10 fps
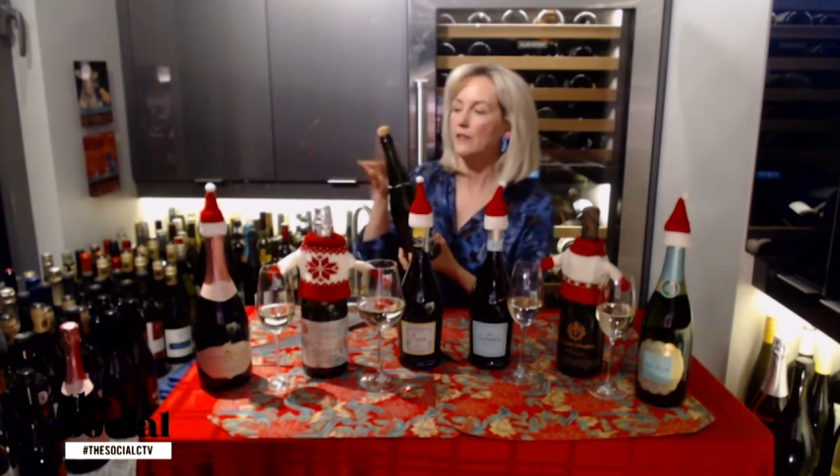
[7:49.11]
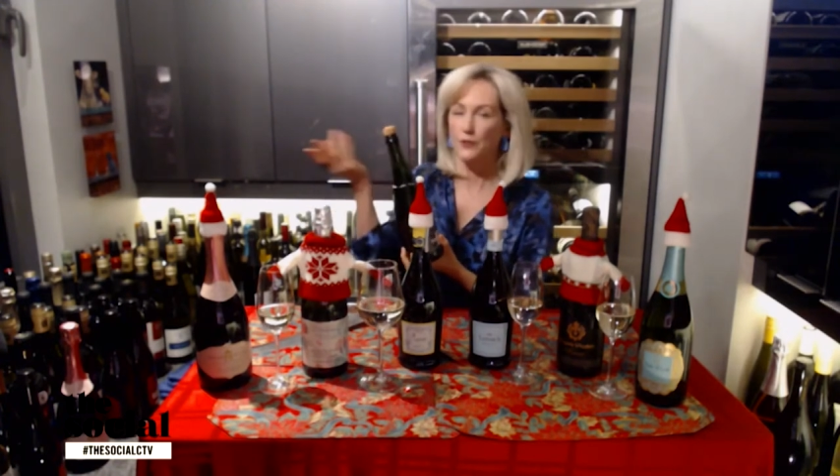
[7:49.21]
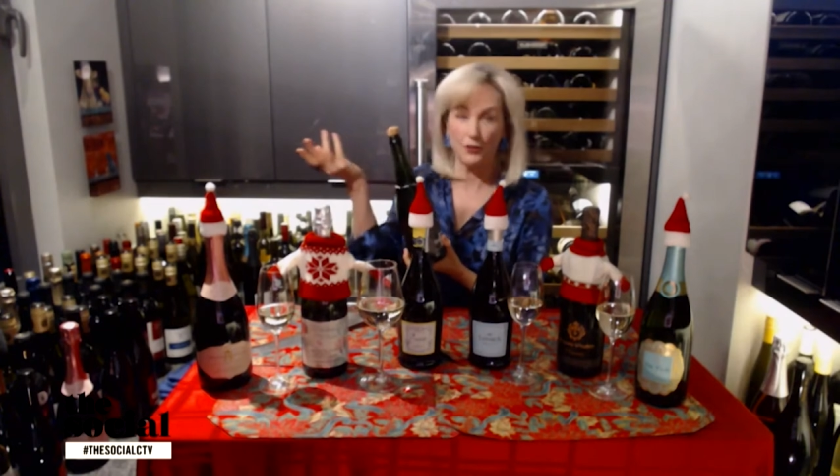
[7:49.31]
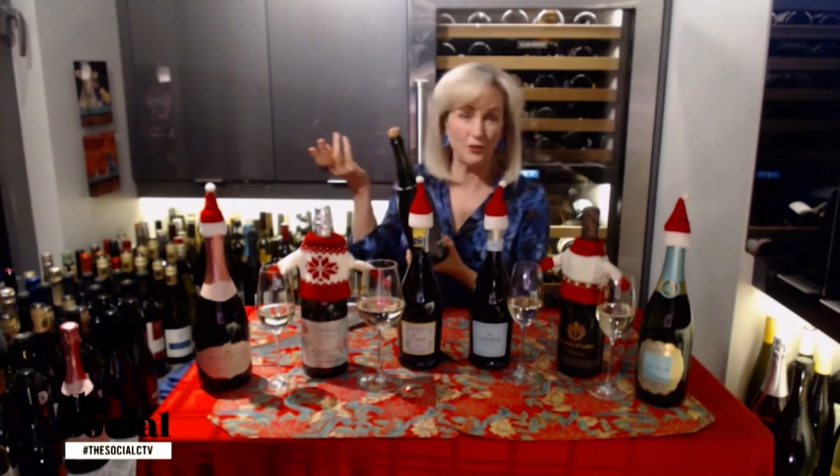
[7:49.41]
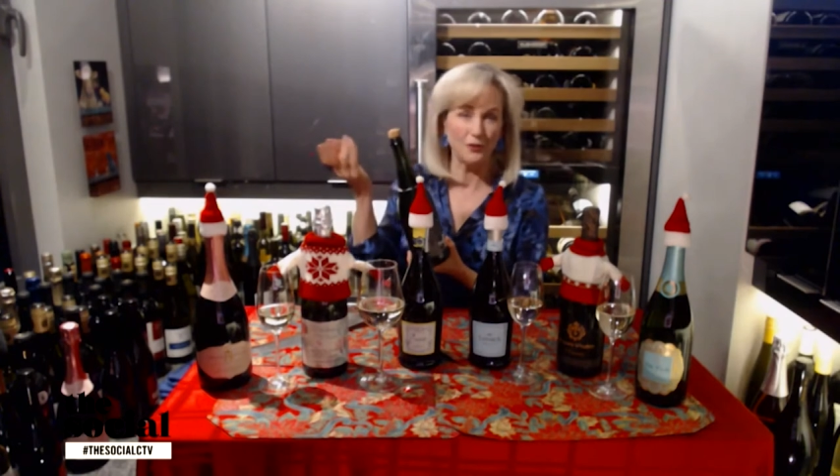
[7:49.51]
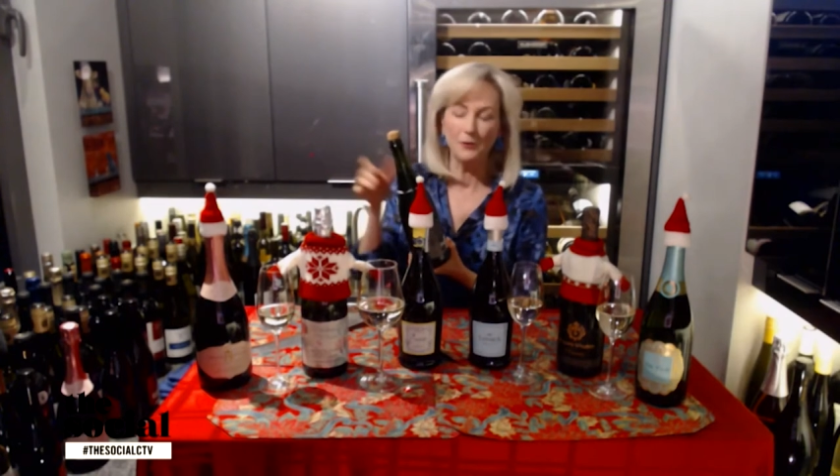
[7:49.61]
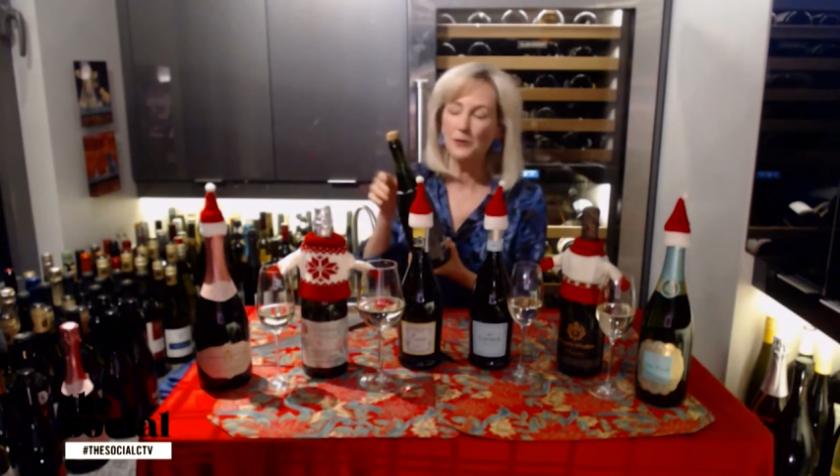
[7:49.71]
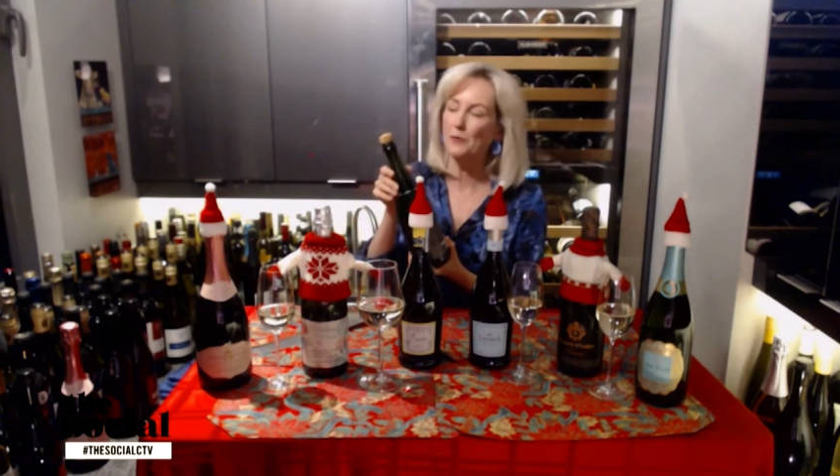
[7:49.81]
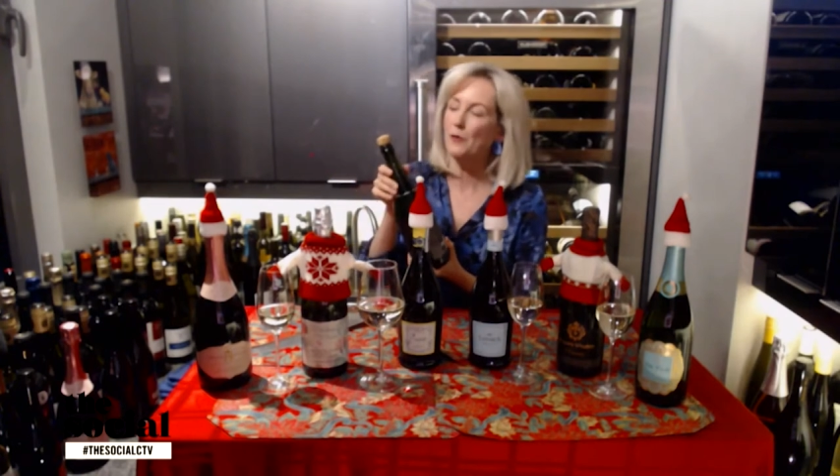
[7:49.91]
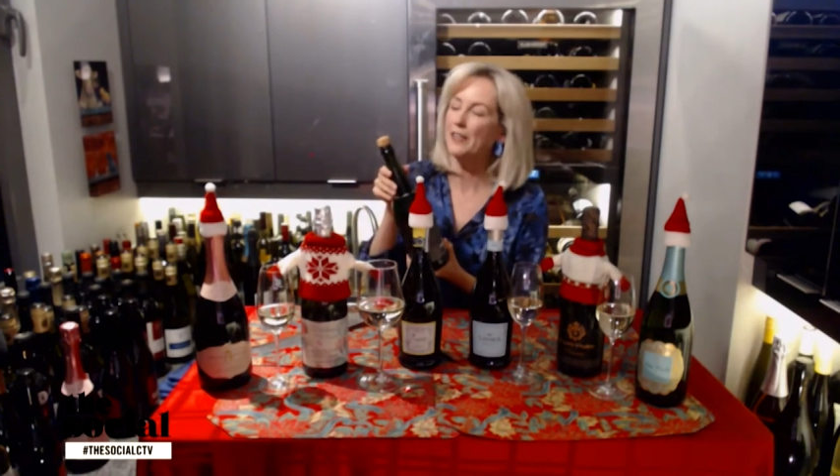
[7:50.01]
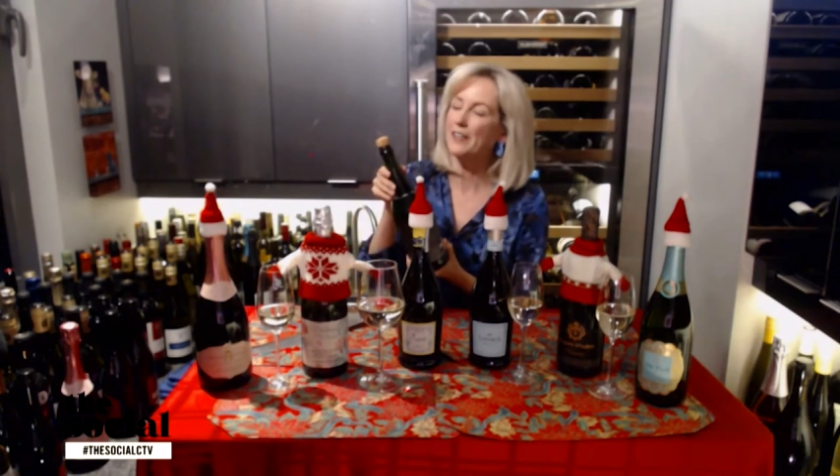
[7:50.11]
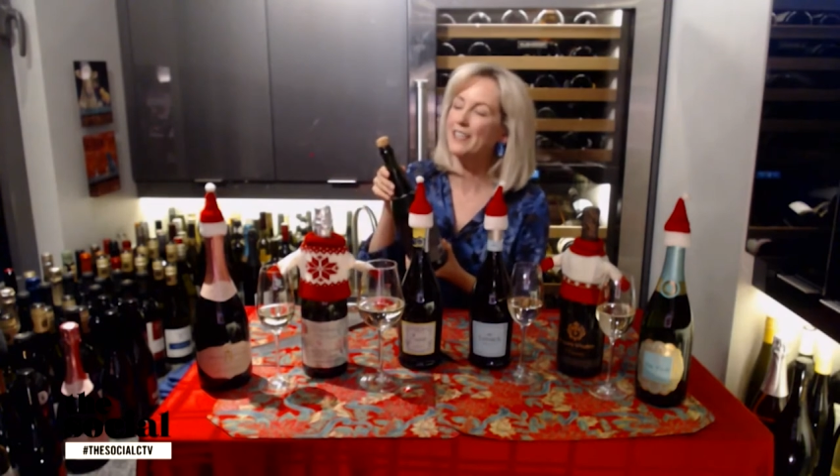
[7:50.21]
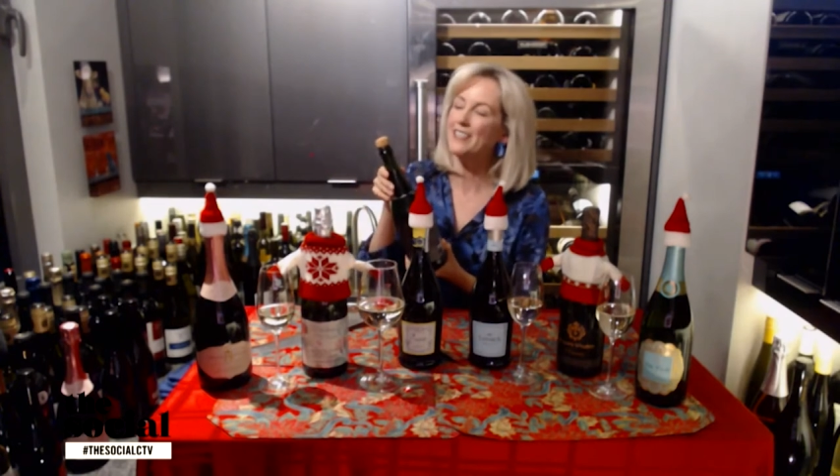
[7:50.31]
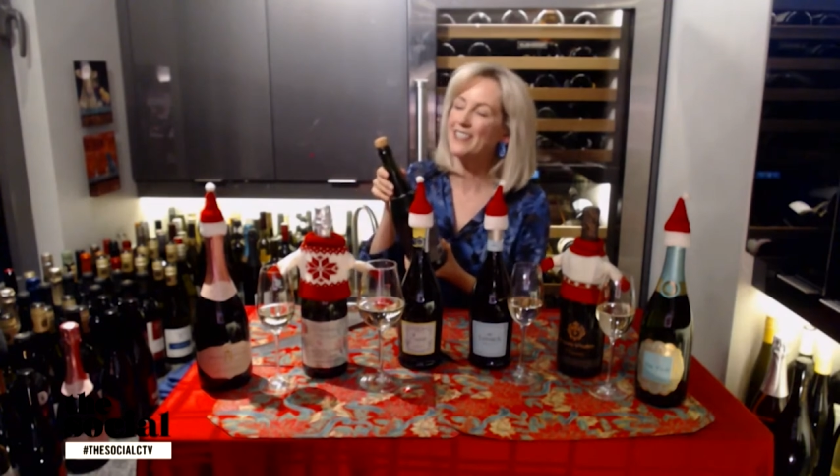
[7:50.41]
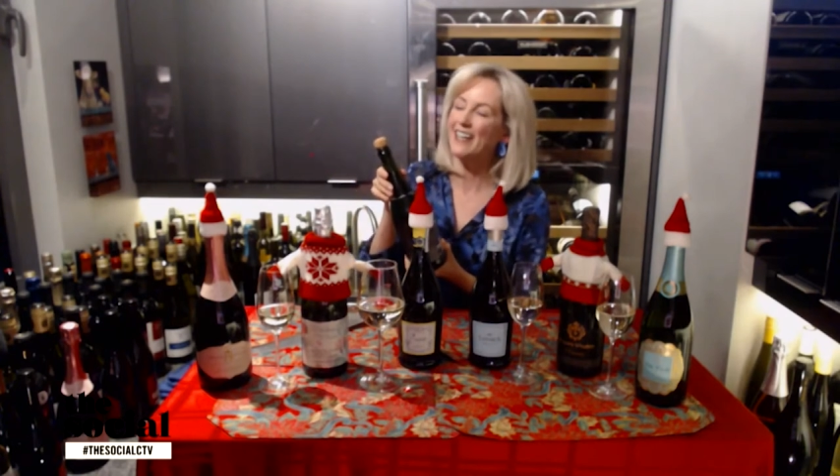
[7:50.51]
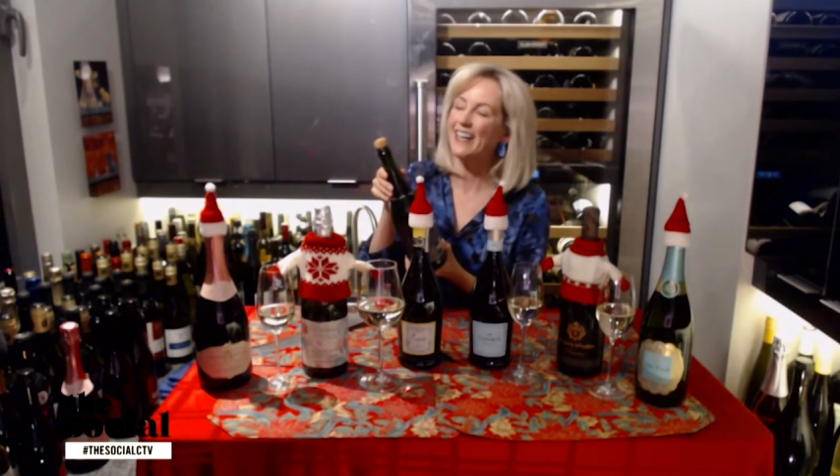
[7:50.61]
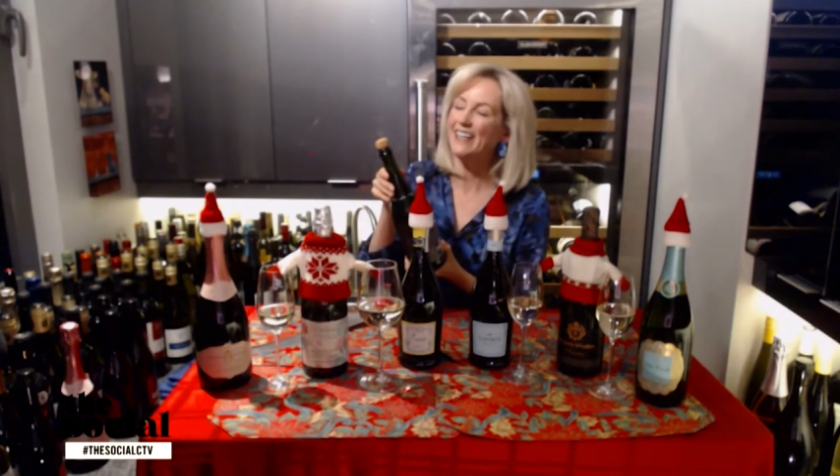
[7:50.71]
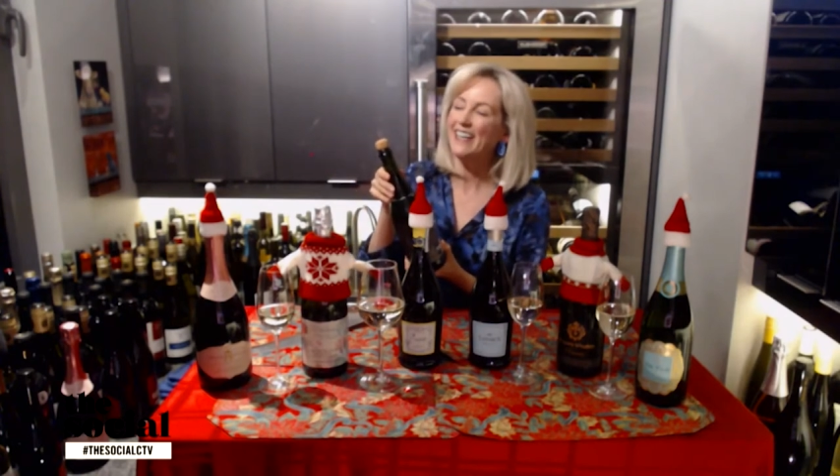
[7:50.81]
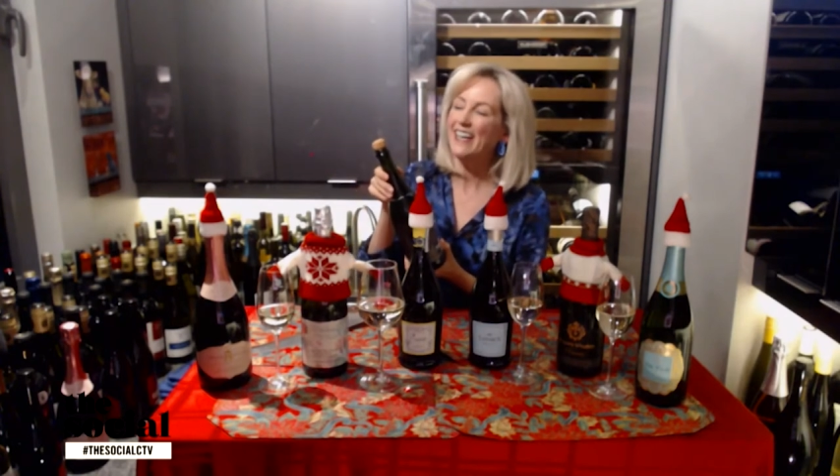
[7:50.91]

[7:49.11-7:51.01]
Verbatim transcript: There's two, one on each side.